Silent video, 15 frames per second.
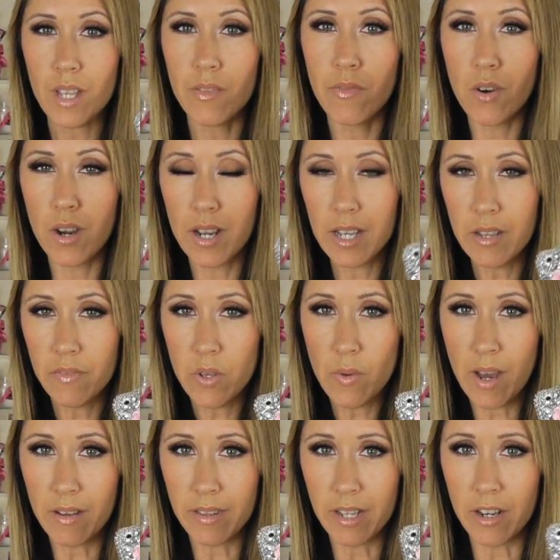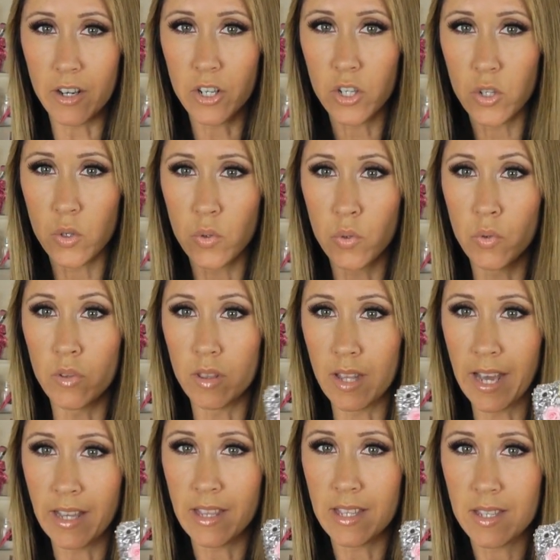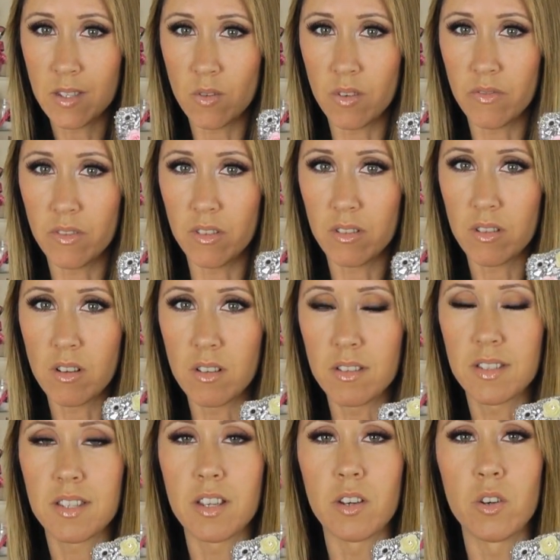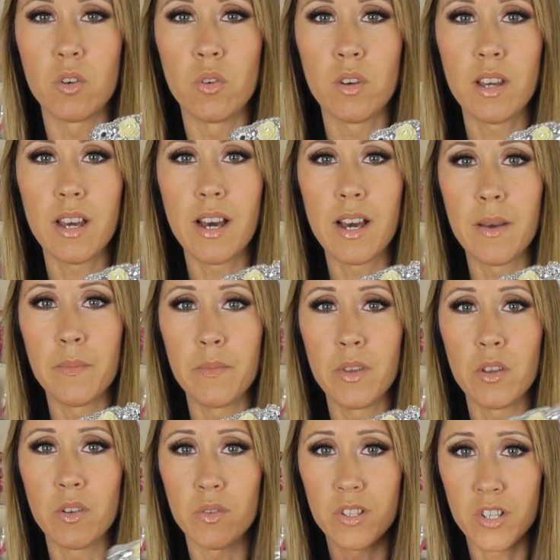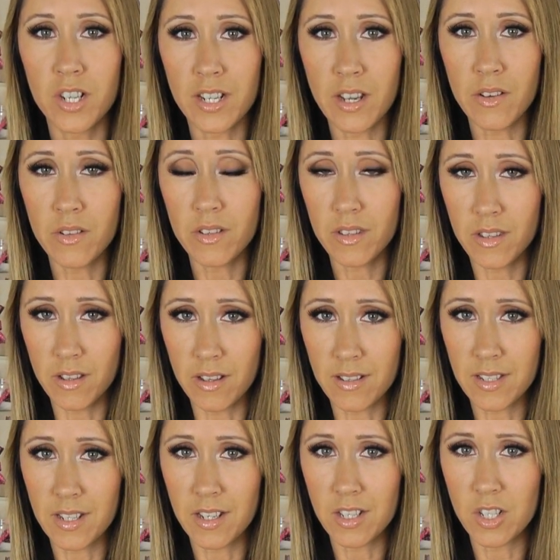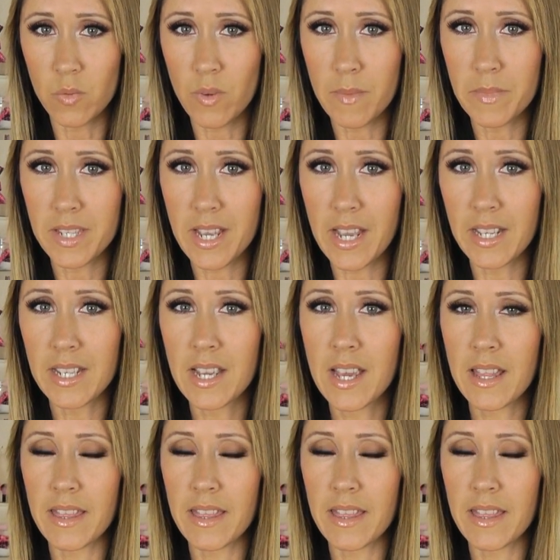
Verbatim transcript: for any of you out there who like this sort of look also, um, you can always check out the Lux Addiction website.